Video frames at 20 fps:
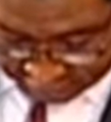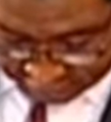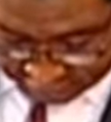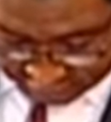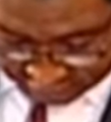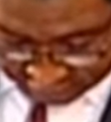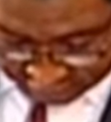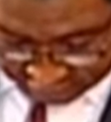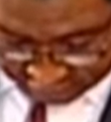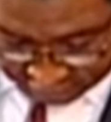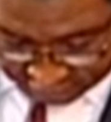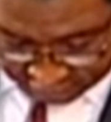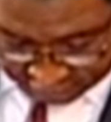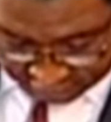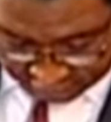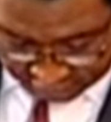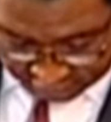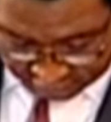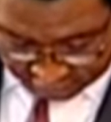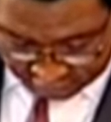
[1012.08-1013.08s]

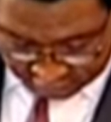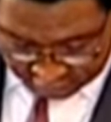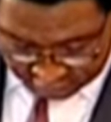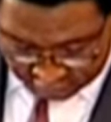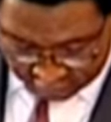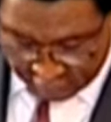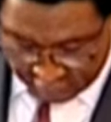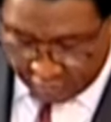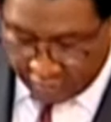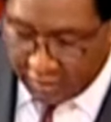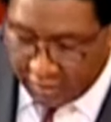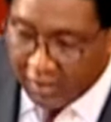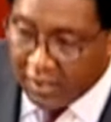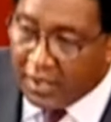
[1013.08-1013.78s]
Nobody speaks.